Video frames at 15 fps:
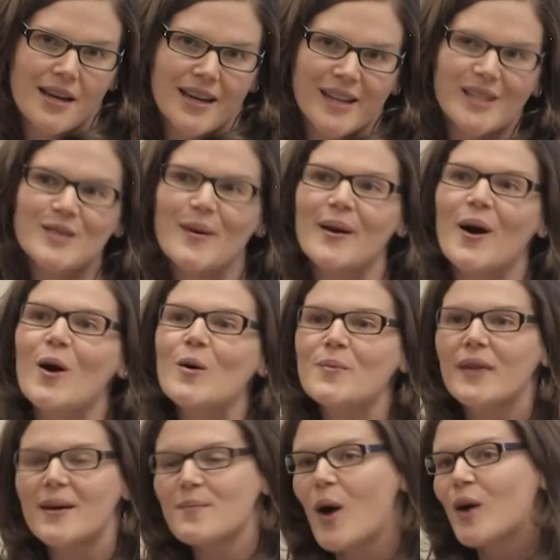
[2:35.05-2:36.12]
It is my hope
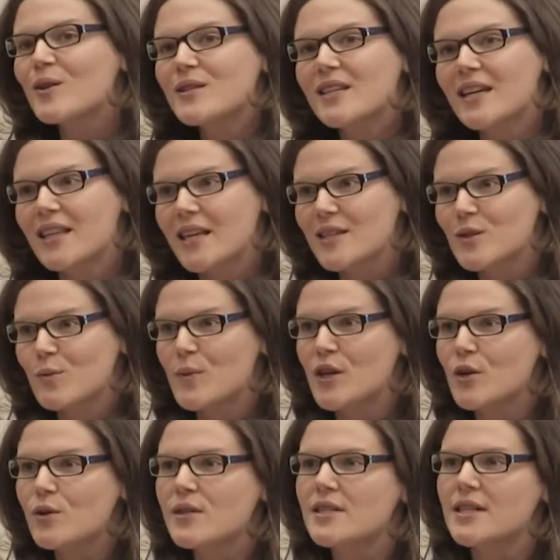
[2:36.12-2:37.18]
that models like this will be
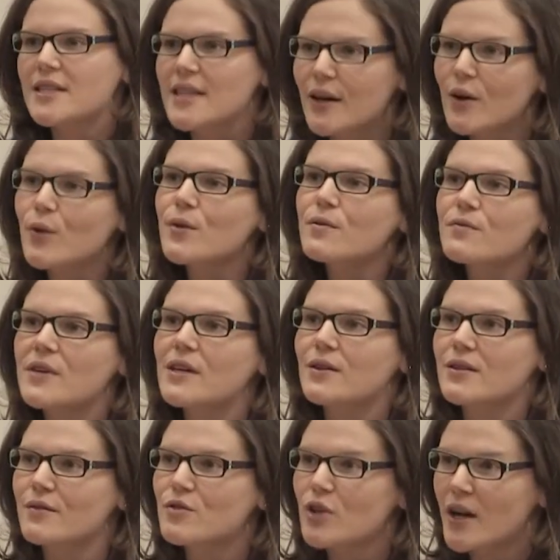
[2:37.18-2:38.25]
used to narrow the
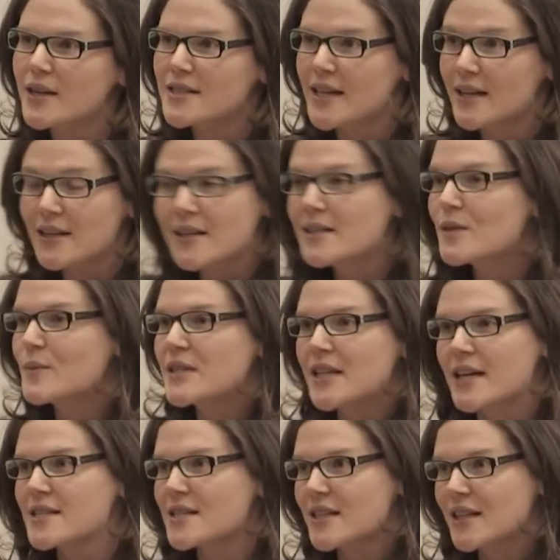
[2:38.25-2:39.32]
field of drugs that need to be
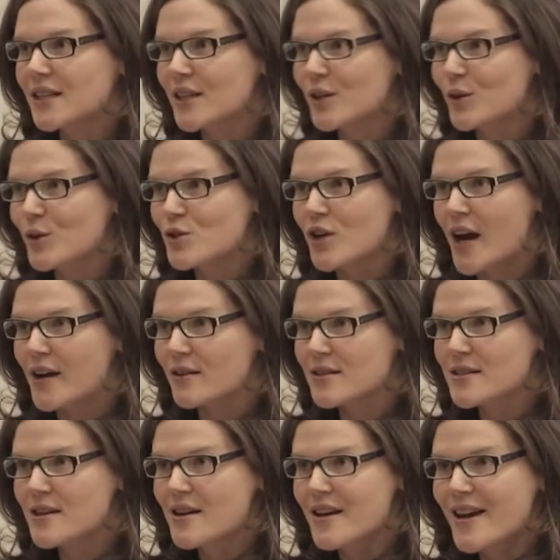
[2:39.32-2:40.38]
tested in clinical trials,
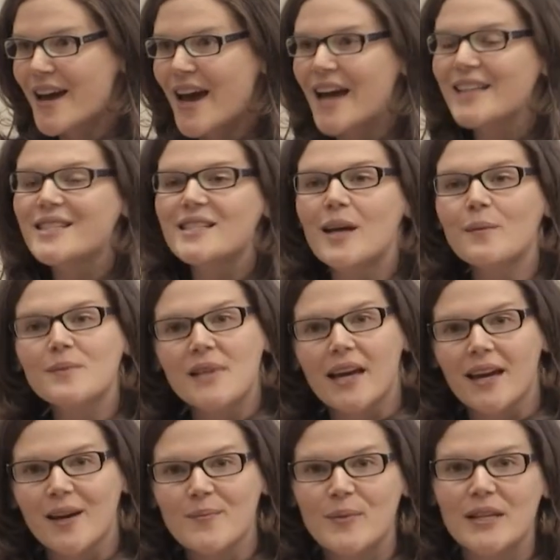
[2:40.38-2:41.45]
and
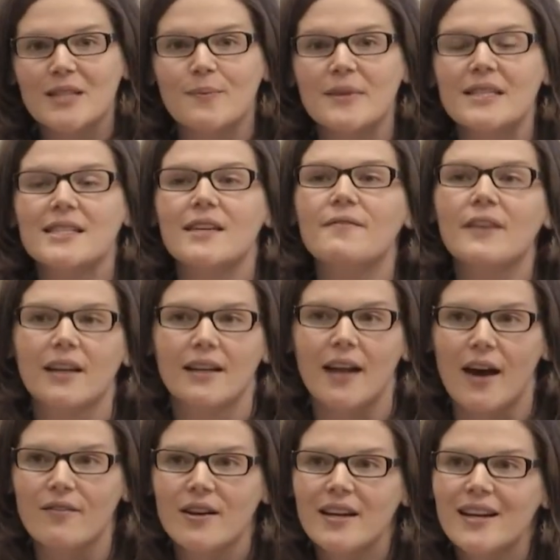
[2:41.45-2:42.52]
someday be specific
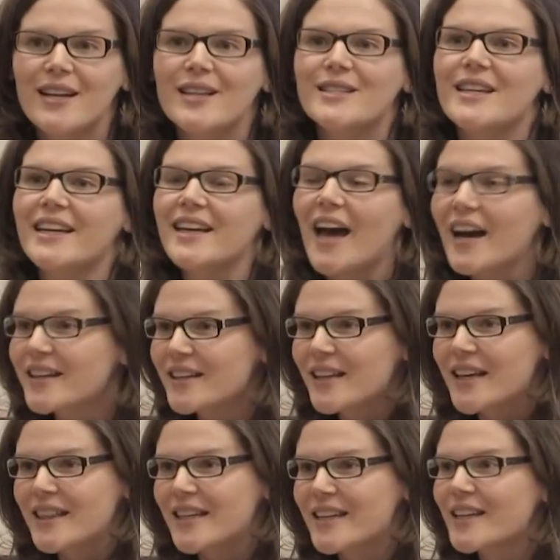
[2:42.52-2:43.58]
enough to
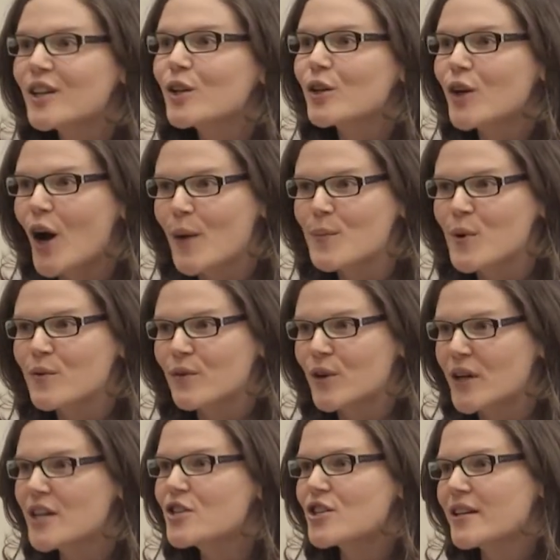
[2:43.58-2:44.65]
calculate the killer combo for
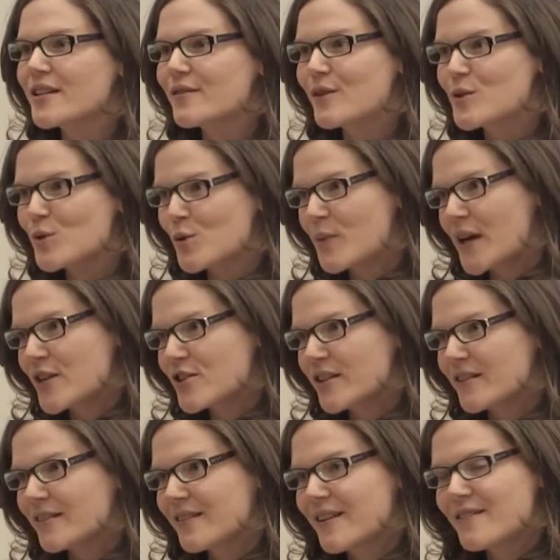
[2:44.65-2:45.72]
each individual
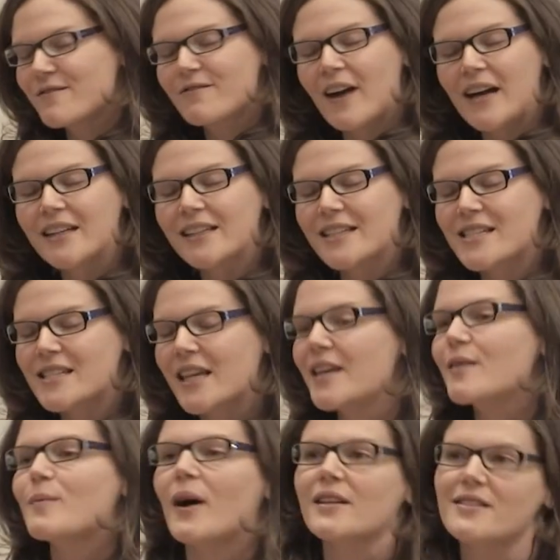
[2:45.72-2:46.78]
patient, and finally slay
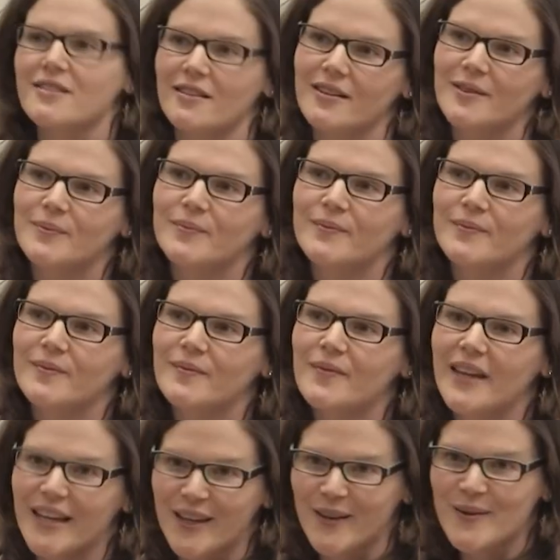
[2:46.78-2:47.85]
the monster.
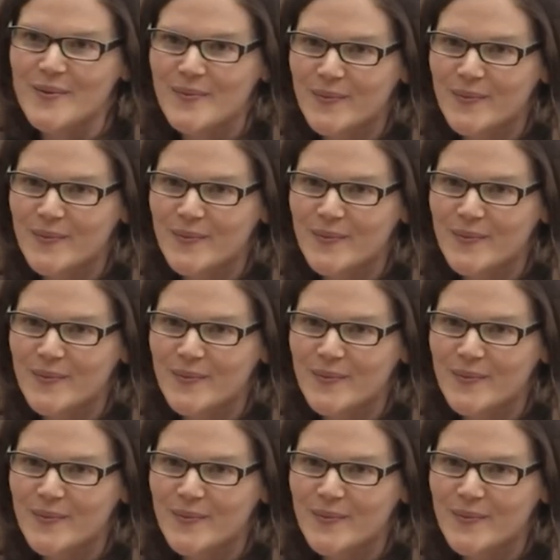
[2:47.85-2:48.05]
Thank you.